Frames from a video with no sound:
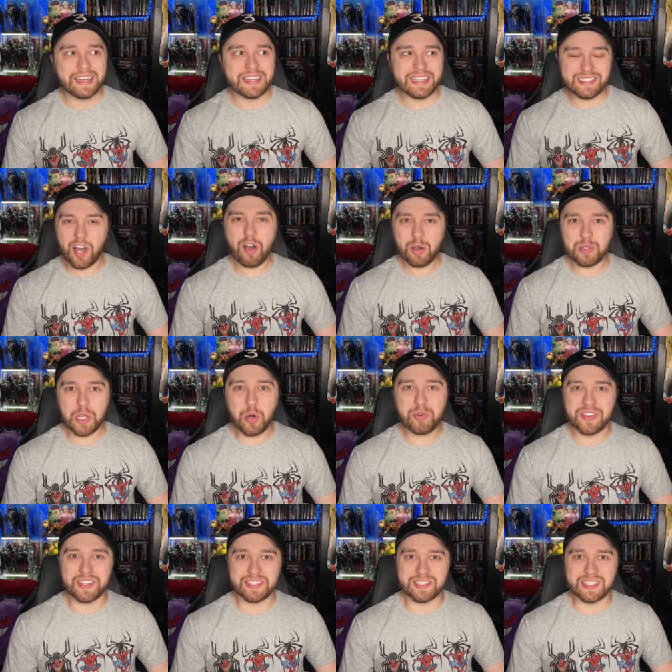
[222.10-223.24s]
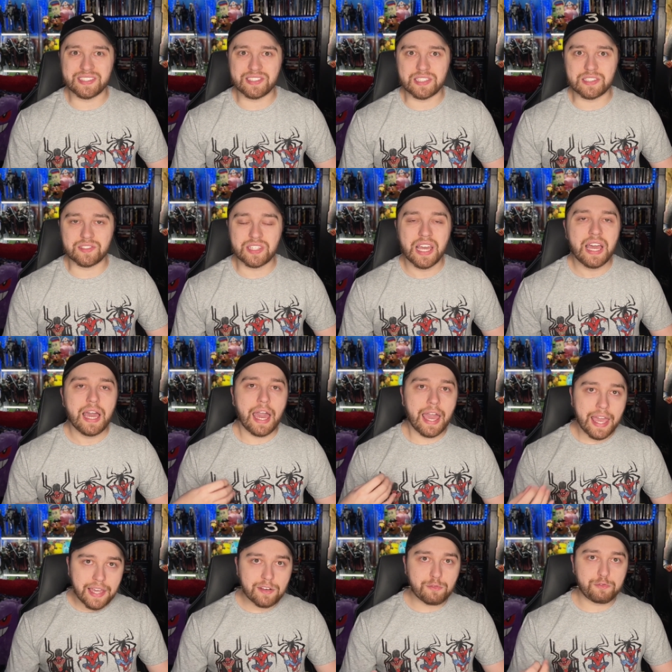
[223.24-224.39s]
he's all alone in this instance.
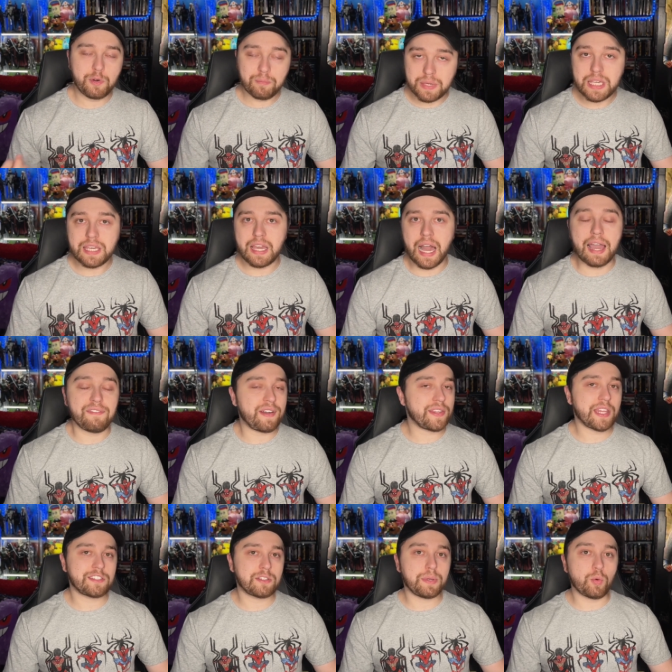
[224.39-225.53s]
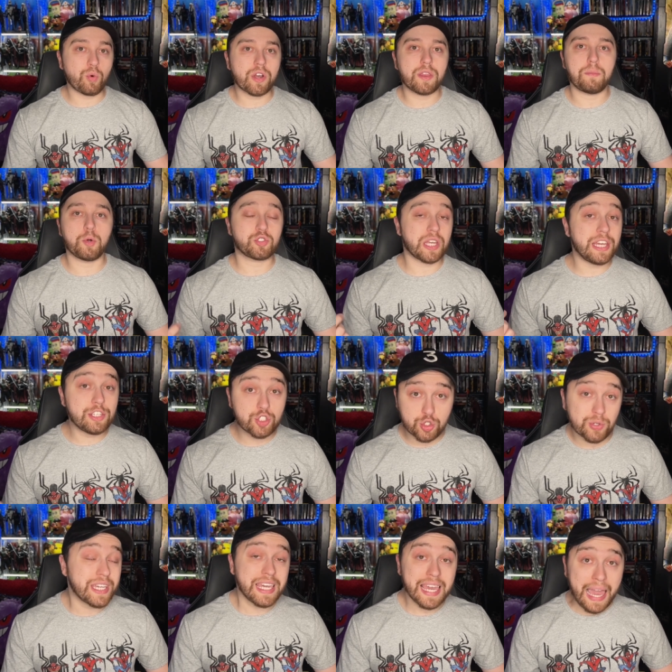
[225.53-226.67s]
And for me, I found that to be one of the most
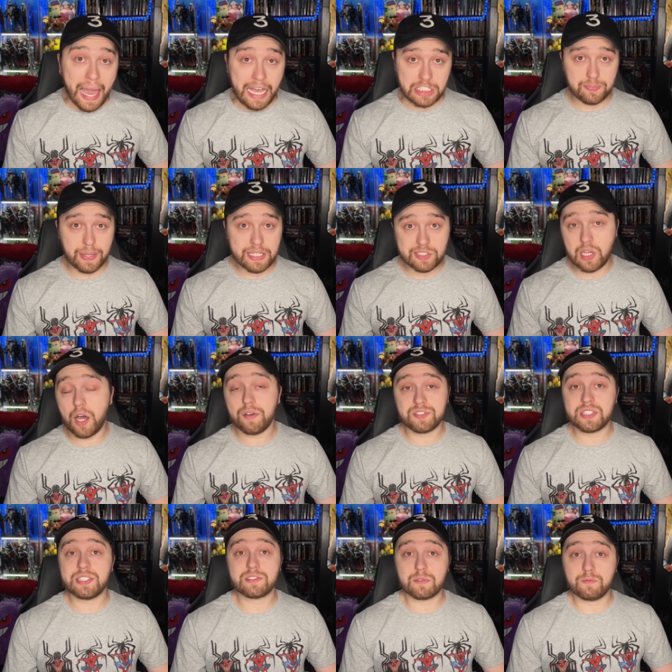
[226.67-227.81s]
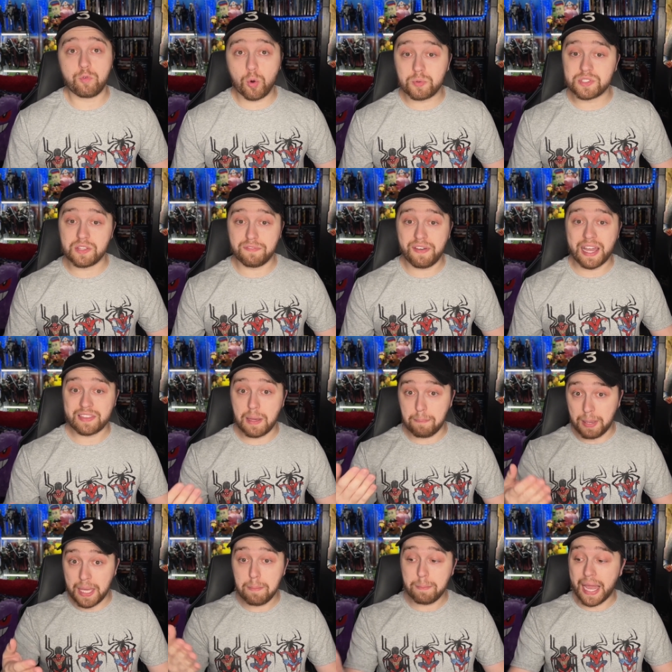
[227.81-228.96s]
intriguing aspects of Season 4 was the fact that
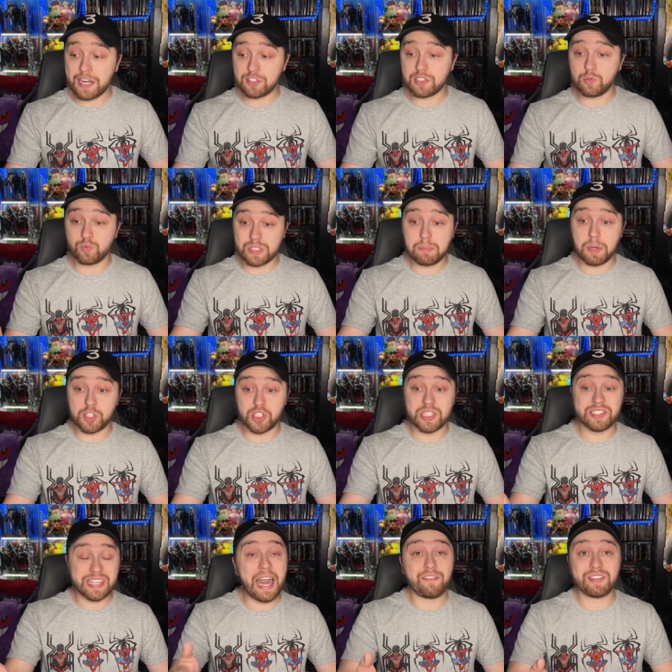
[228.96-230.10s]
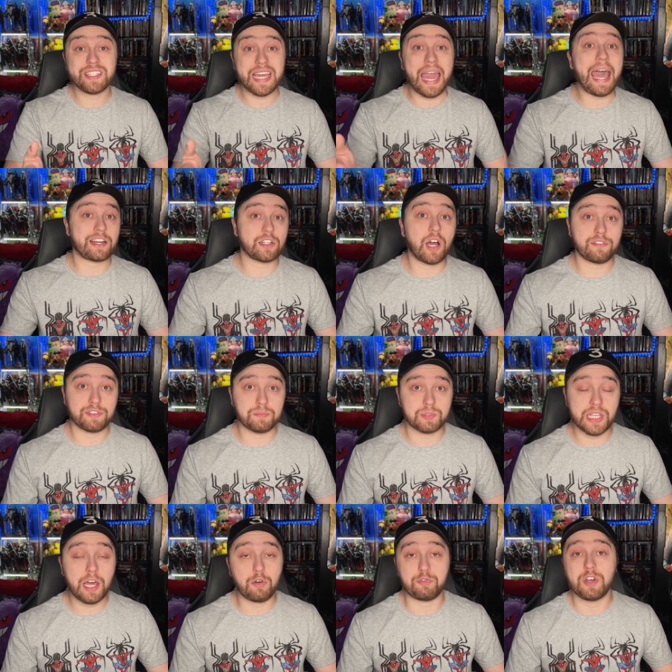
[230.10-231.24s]
Penn Badgley really much is having to act off
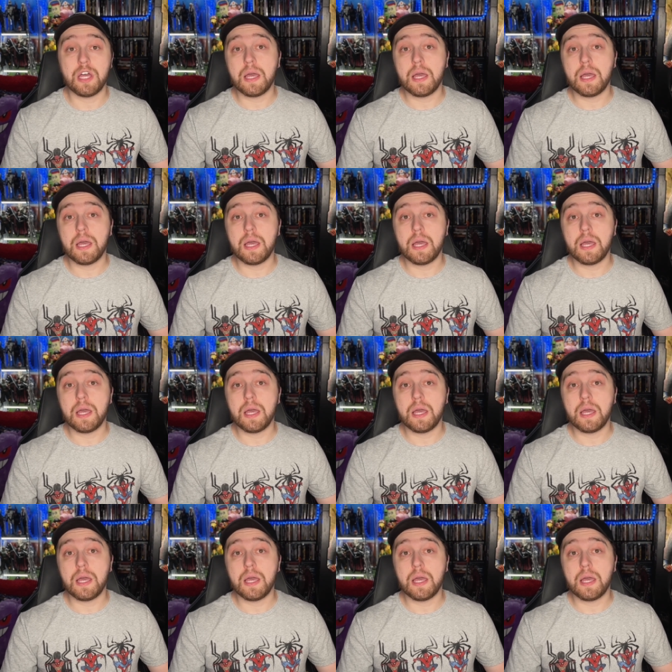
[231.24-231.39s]
himself.